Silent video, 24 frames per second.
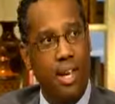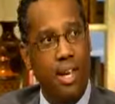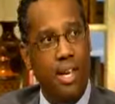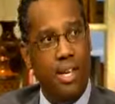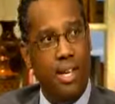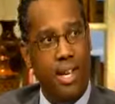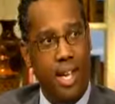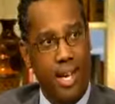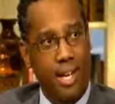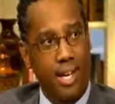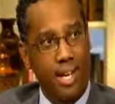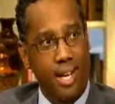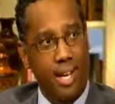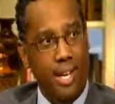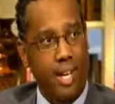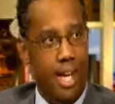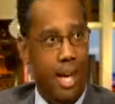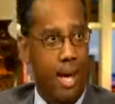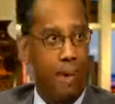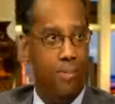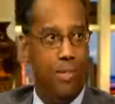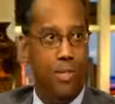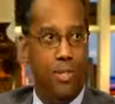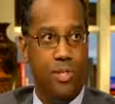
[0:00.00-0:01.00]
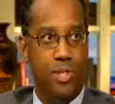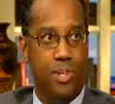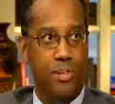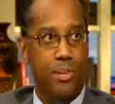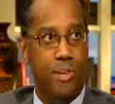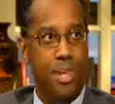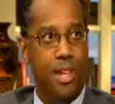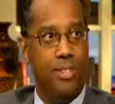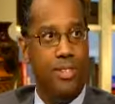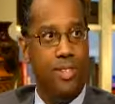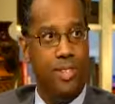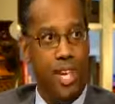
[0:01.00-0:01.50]
Kennedy captured some
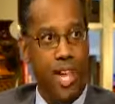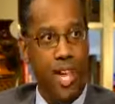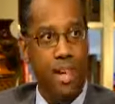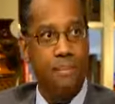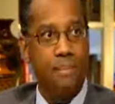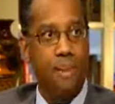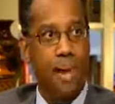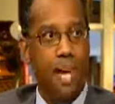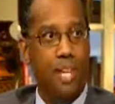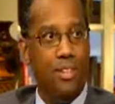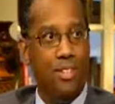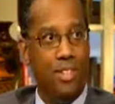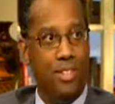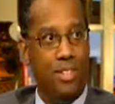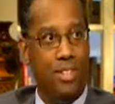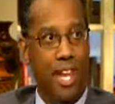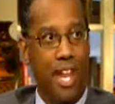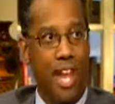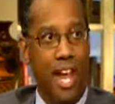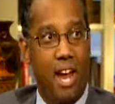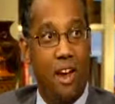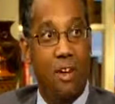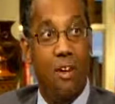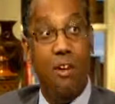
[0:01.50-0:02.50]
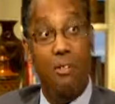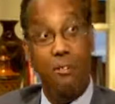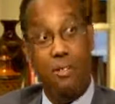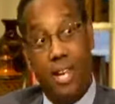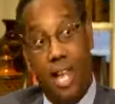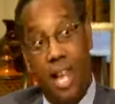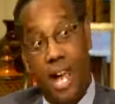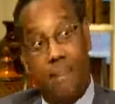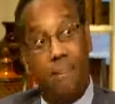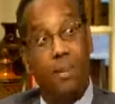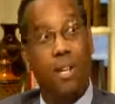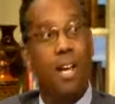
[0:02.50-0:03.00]
of that same magic. The era of
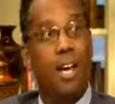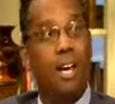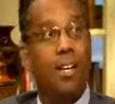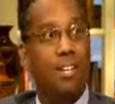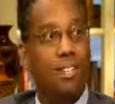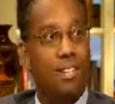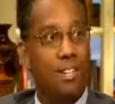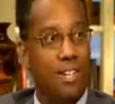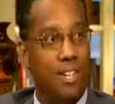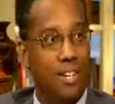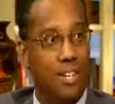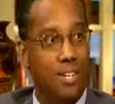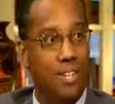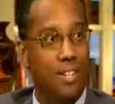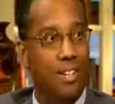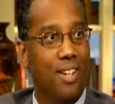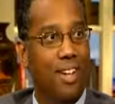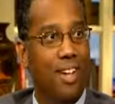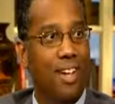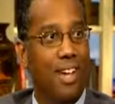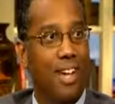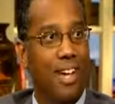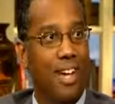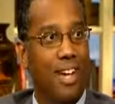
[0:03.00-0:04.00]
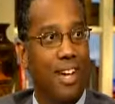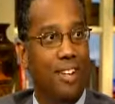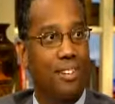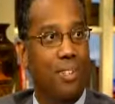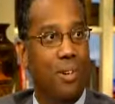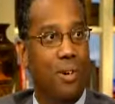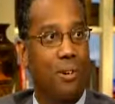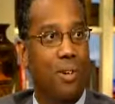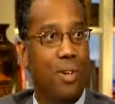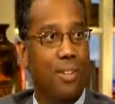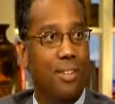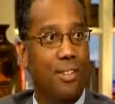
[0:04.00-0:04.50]
Camelot is here. And
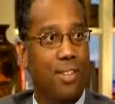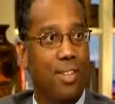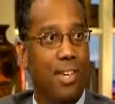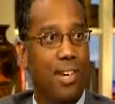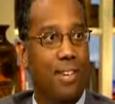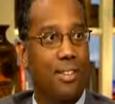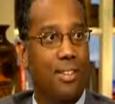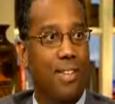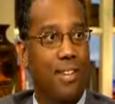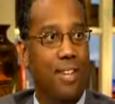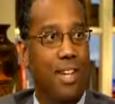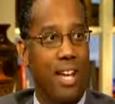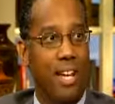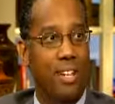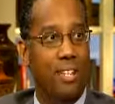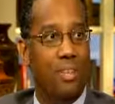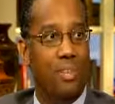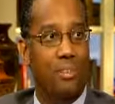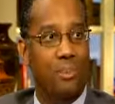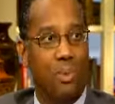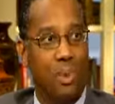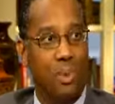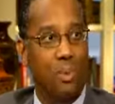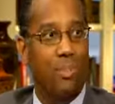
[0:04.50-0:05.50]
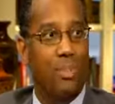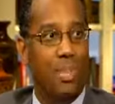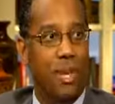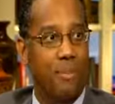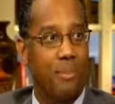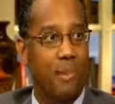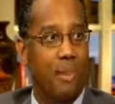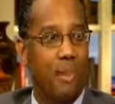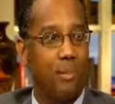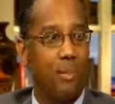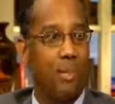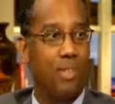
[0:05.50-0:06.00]
so once again, the nation rose
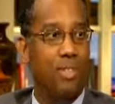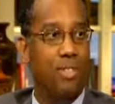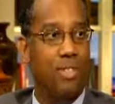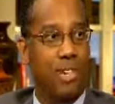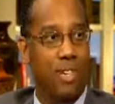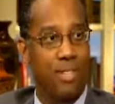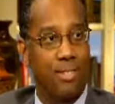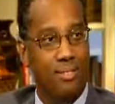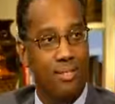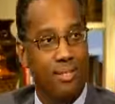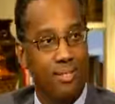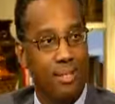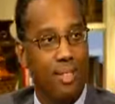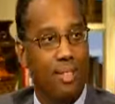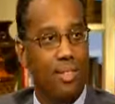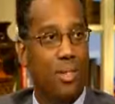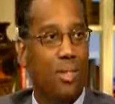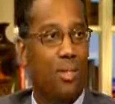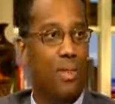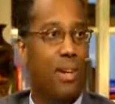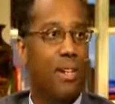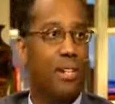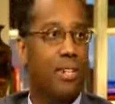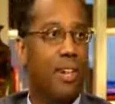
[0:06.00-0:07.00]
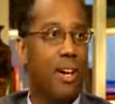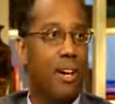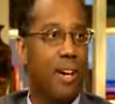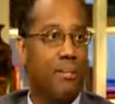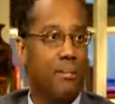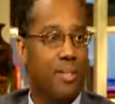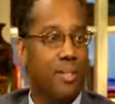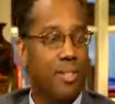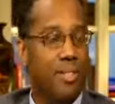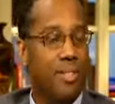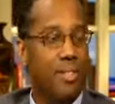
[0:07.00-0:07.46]
up and everyone said, these are great times.